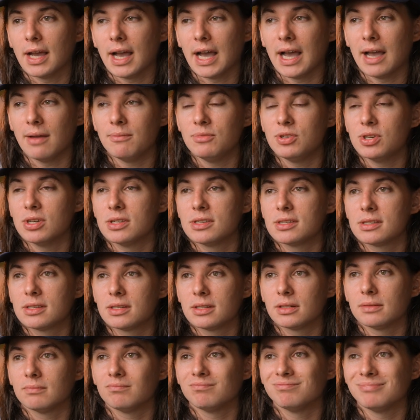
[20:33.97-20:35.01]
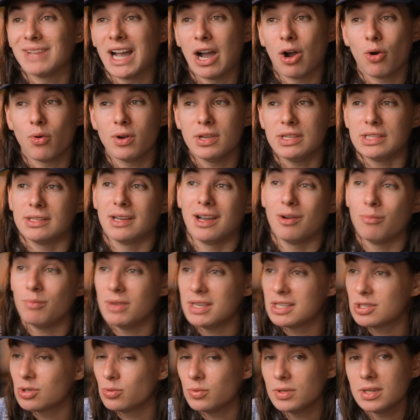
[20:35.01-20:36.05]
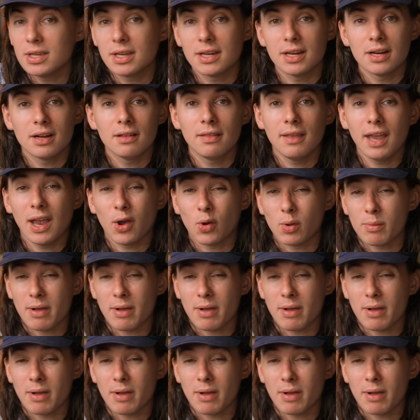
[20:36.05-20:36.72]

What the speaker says: I'll miss a week here and there.